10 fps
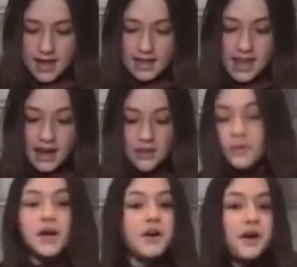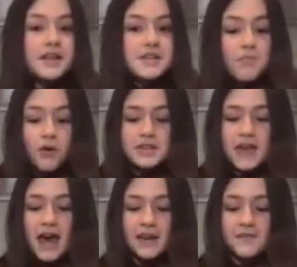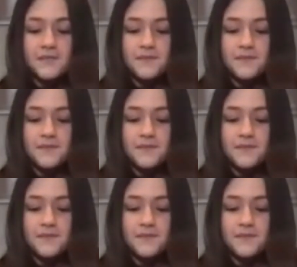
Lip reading: Then we're going to pull tight.